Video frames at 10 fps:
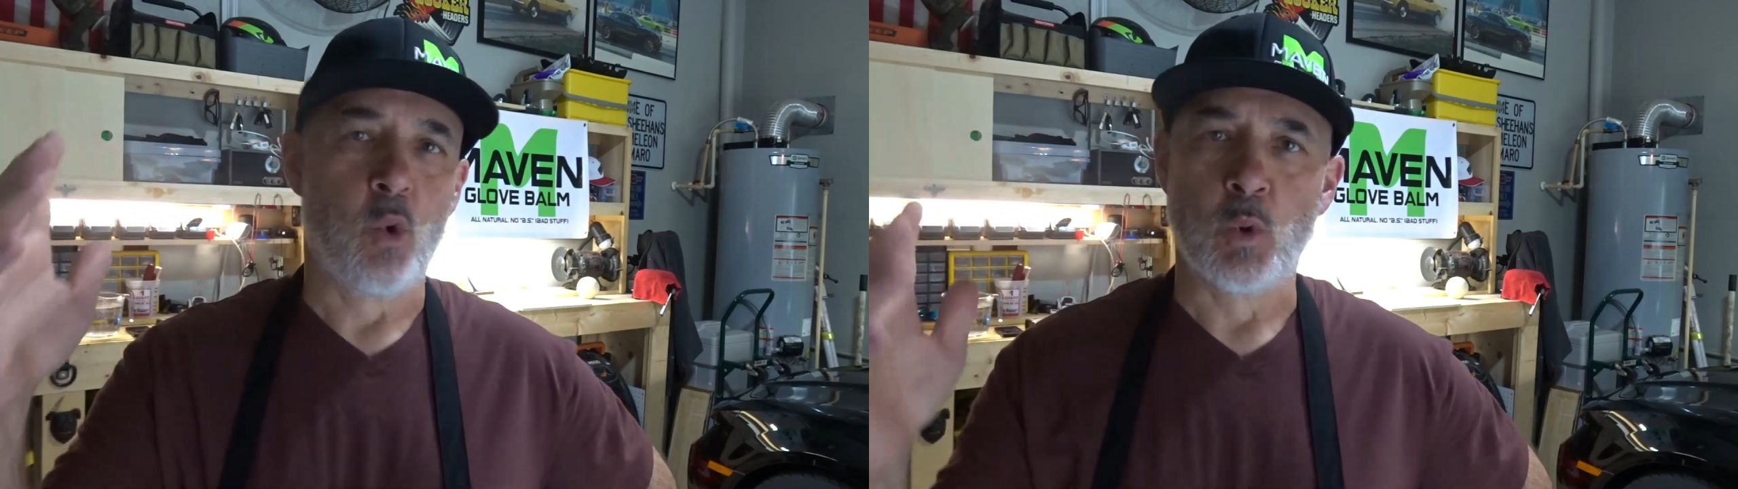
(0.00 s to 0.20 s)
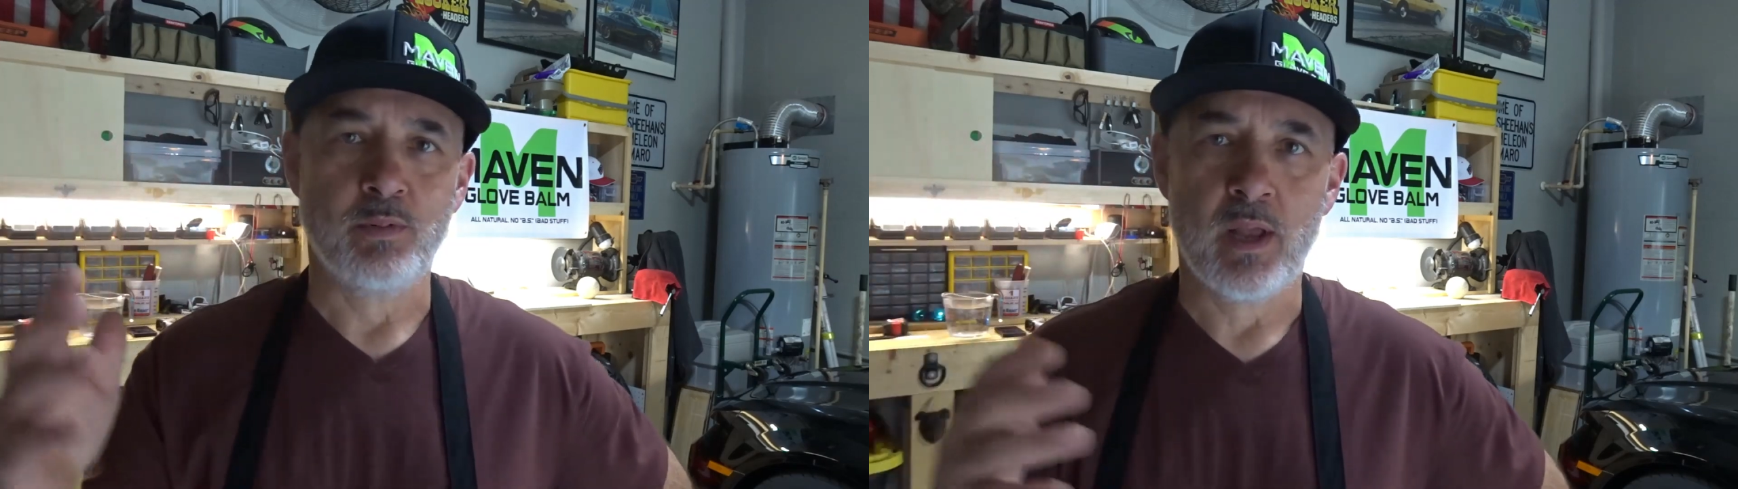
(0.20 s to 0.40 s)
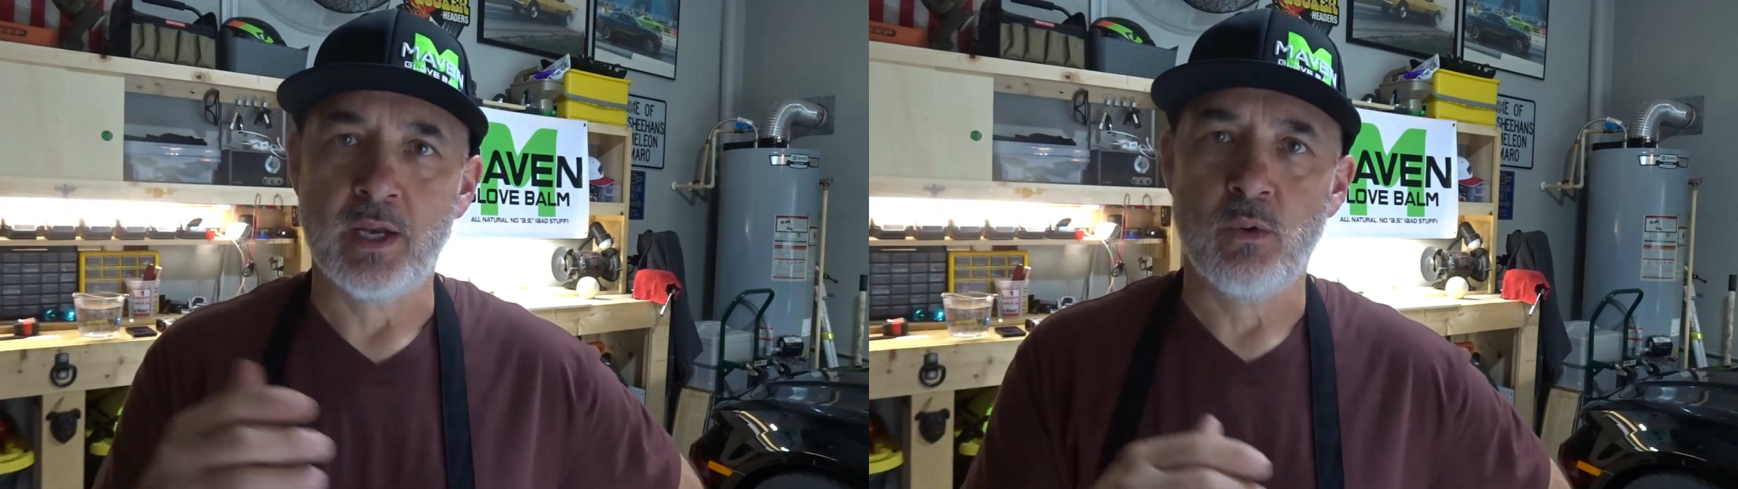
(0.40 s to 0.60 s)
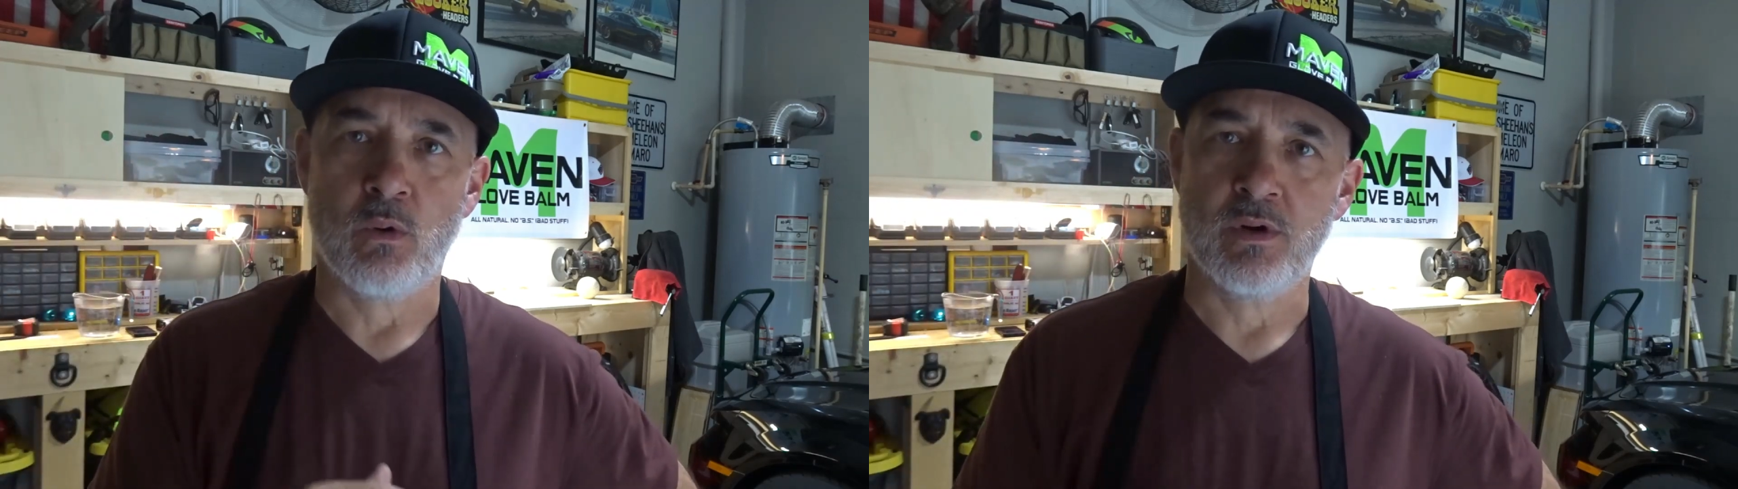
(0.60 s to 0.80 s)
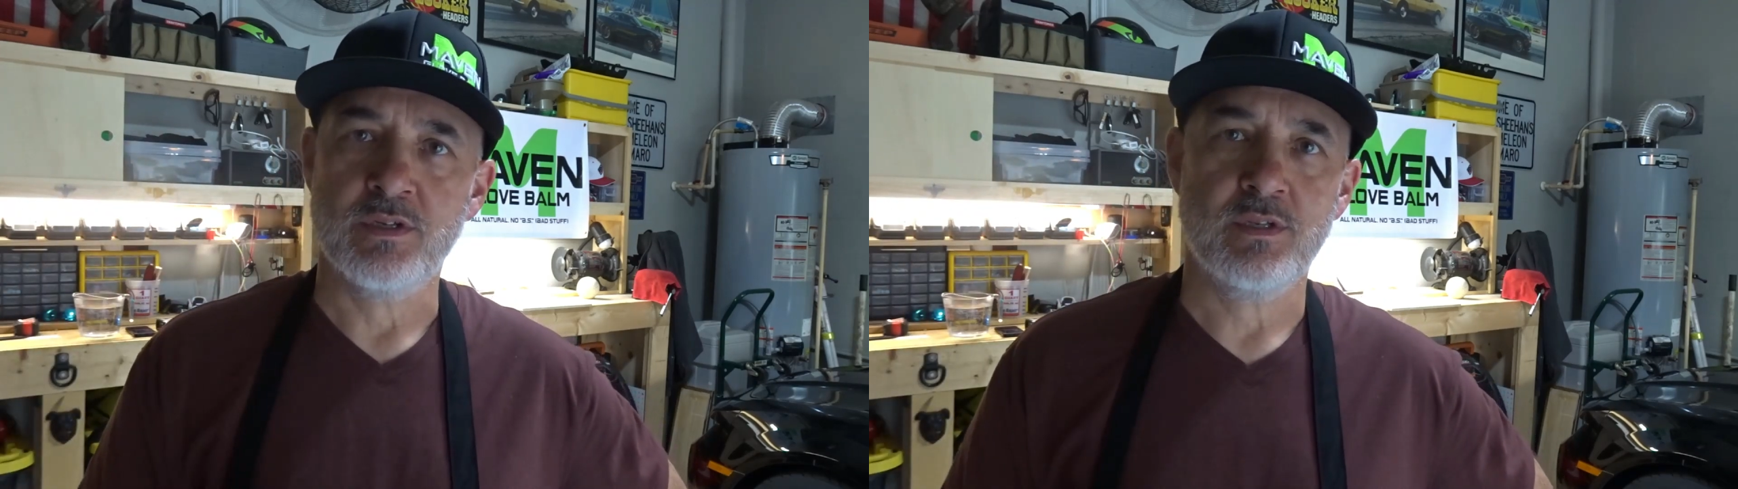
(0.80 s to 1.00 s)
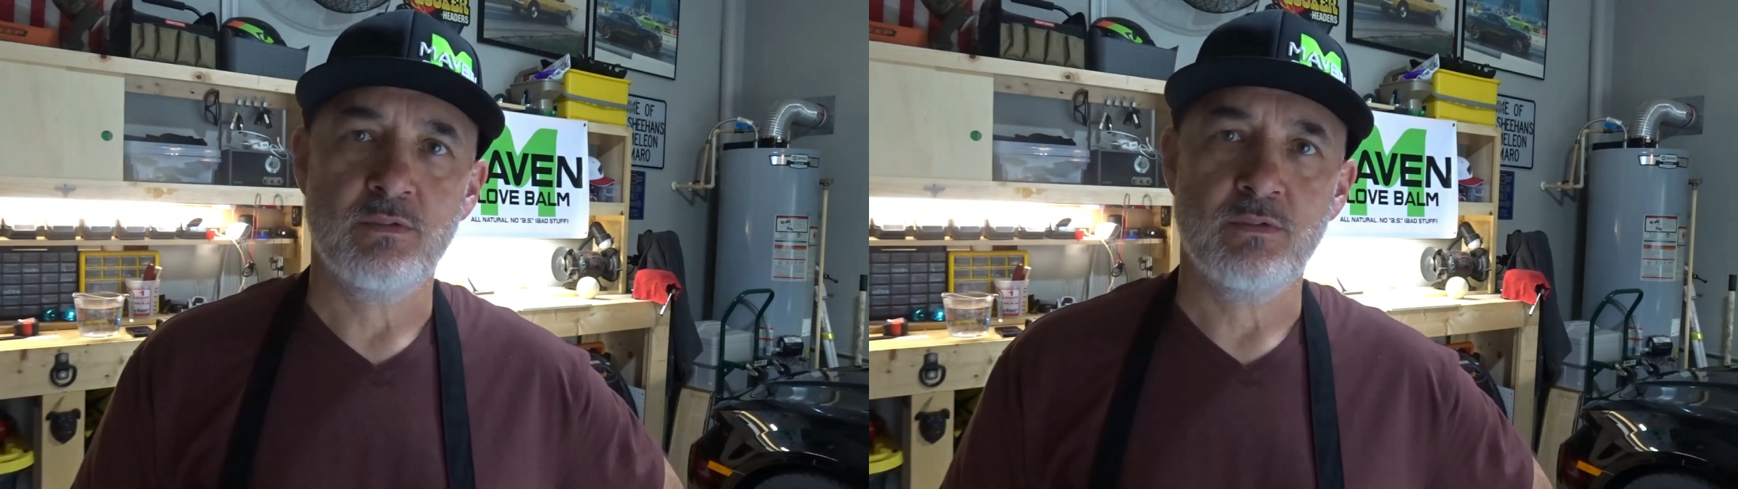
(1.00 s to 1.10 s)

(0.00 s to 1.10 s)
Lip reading: corporate headquarters.